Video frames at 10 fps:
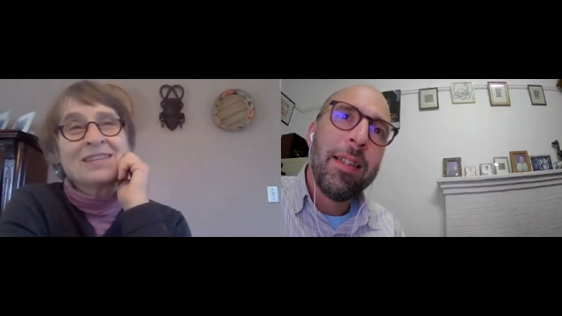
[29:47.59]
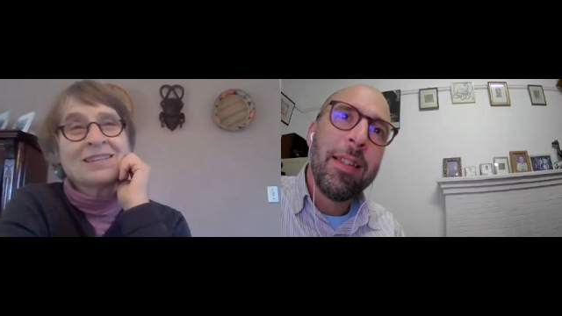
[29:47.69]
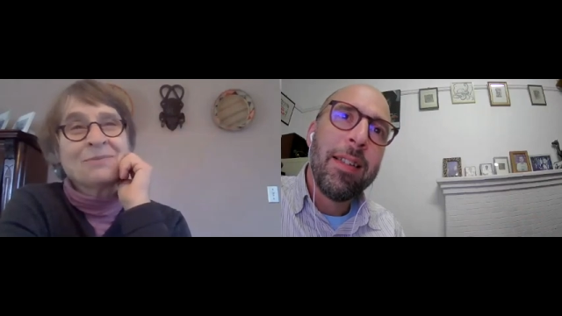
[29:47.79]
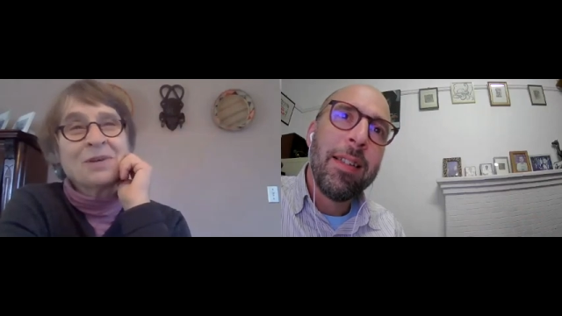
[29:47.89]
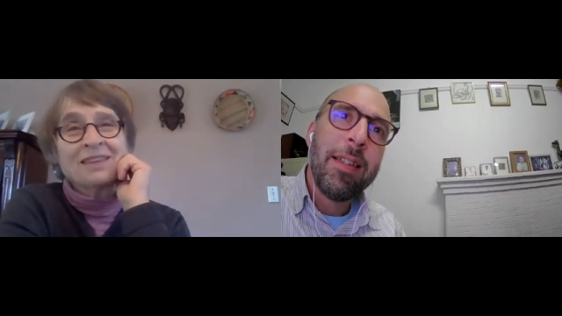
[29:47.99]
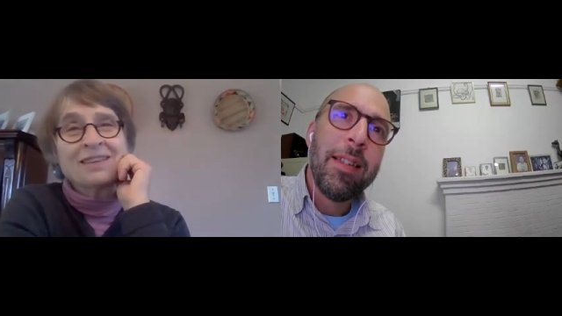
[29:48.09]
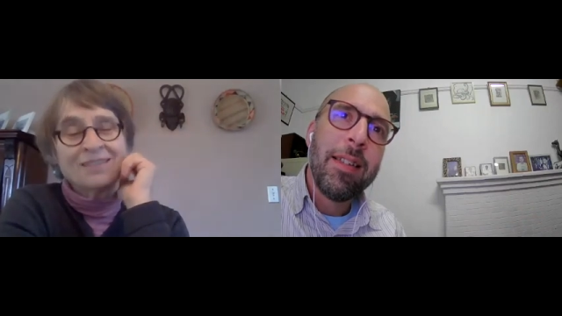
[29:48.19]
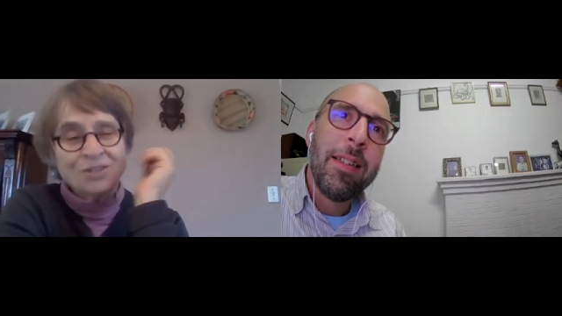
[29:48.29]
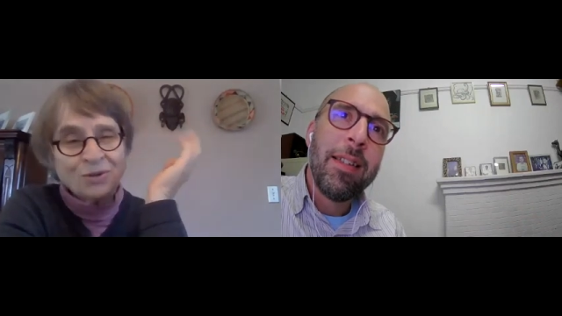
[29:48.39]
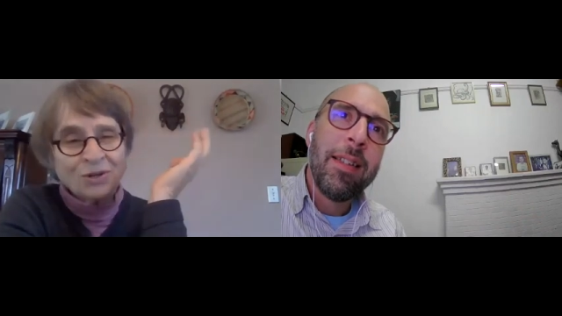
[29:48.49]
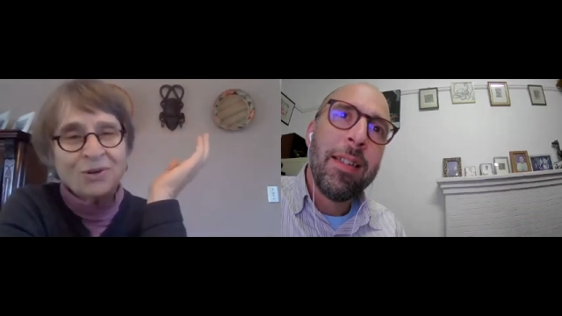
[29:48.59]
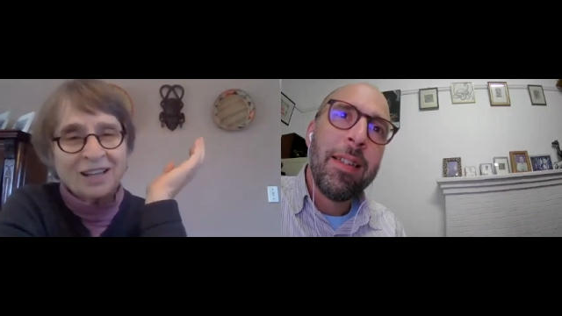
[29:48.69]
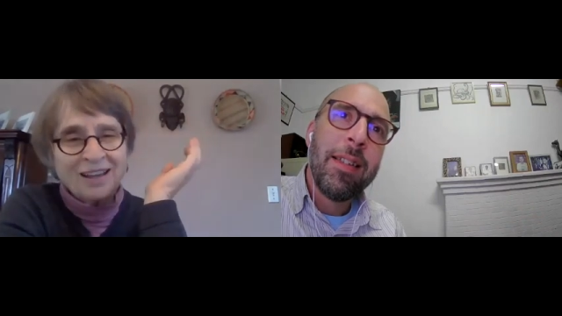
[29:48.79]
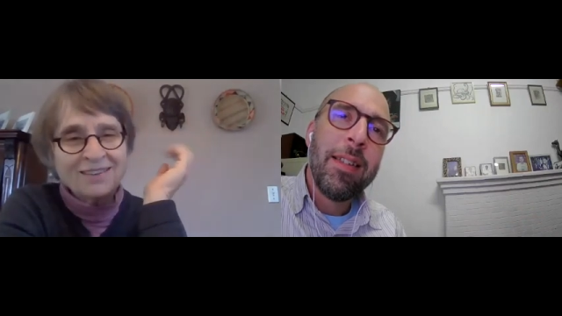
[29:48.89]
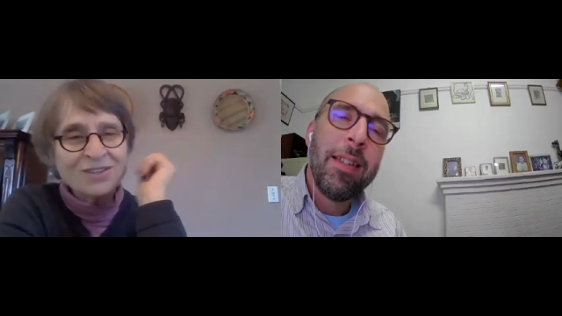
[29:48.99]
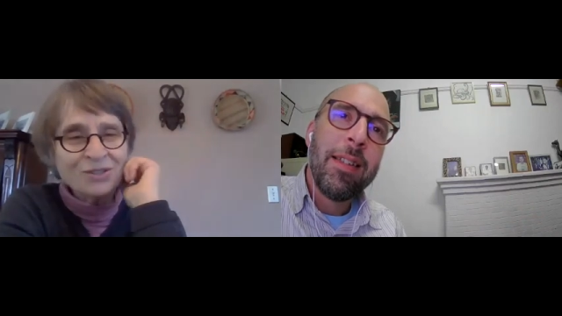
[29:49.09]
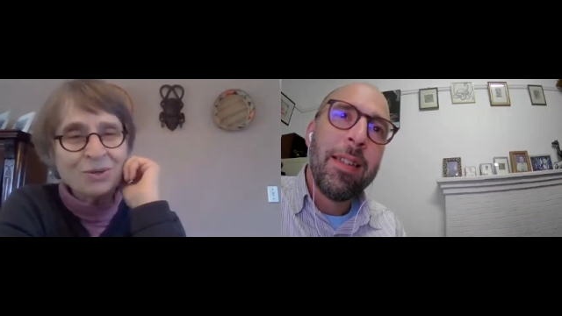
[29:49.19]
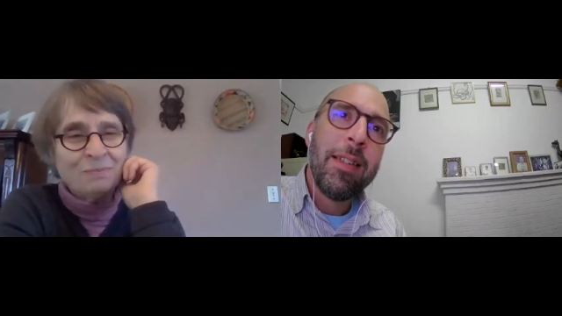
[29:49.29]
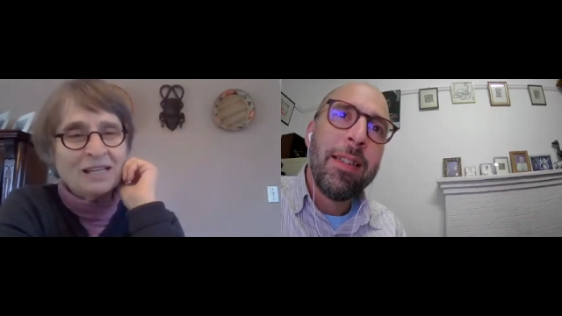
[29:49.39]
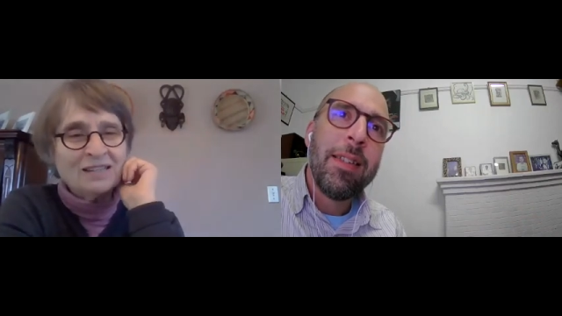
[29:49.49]
Speaker 1: with kids who are going on a school
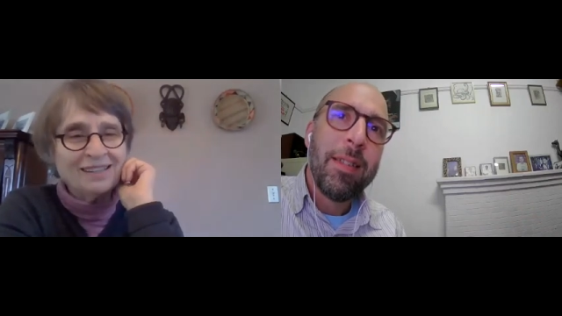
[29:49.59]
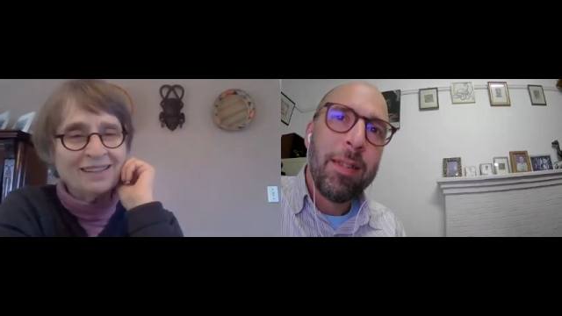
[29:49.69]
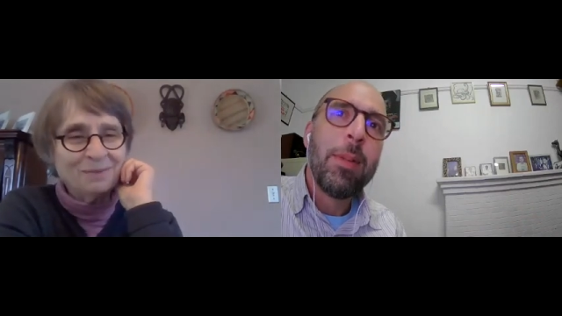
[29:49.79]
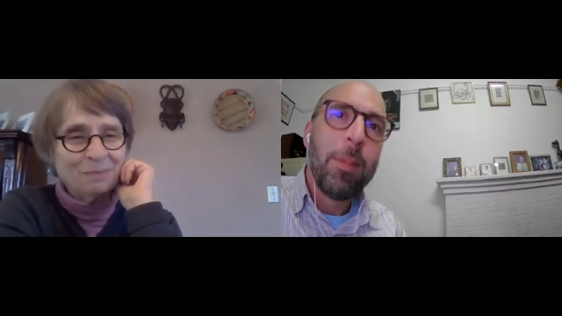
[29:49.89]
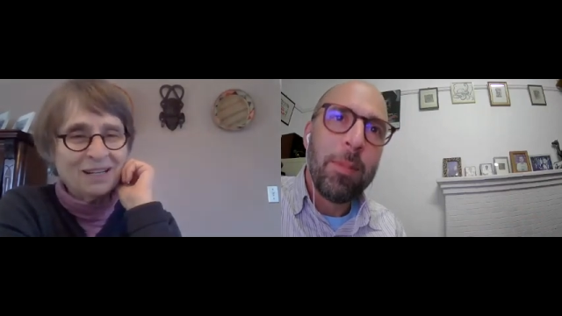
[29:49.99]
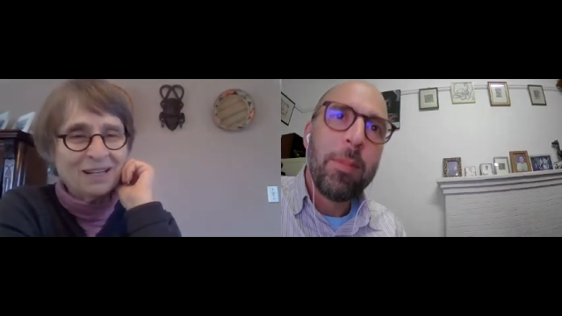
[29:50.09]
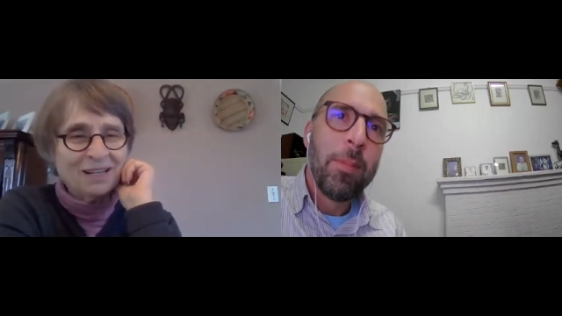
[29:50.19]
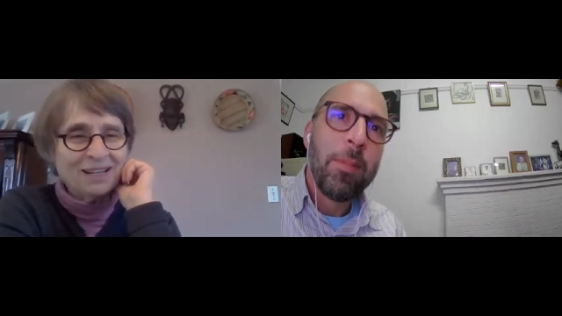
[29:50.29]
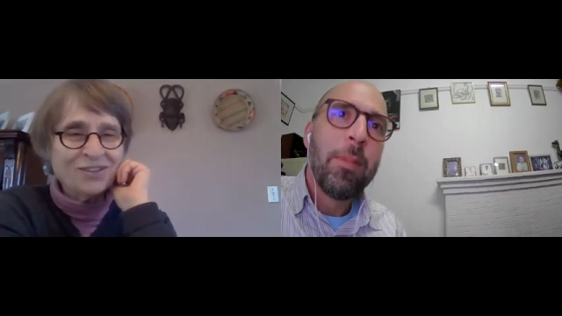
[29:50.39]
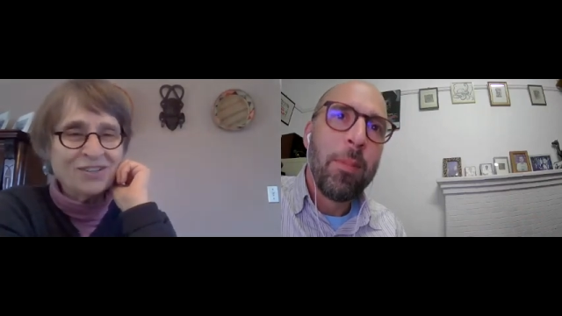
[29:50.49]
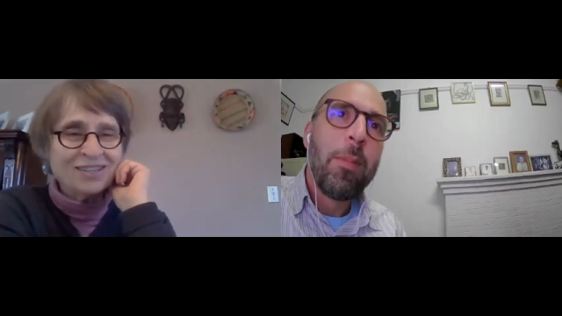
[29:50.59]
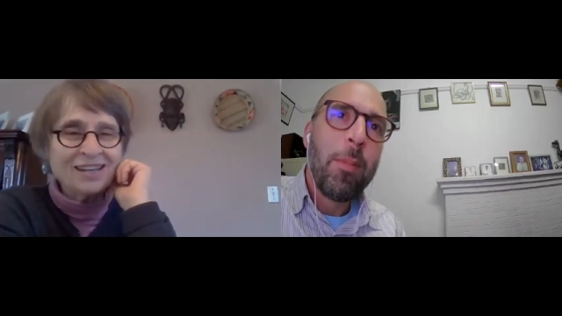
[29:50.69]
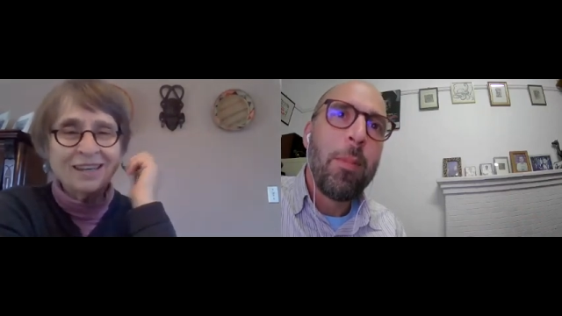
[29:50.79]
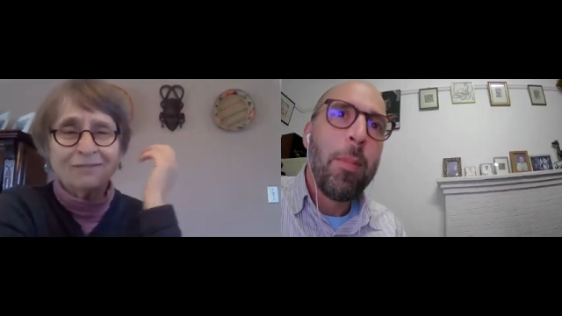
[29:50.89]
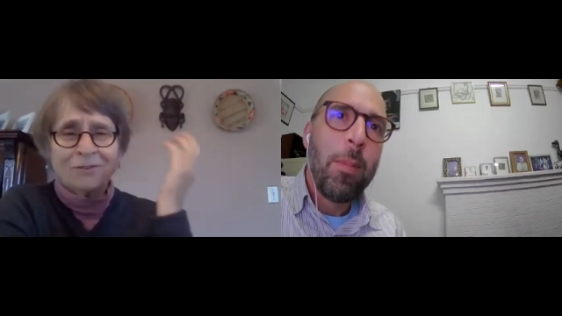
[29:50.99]
bus, it's pretty interesting.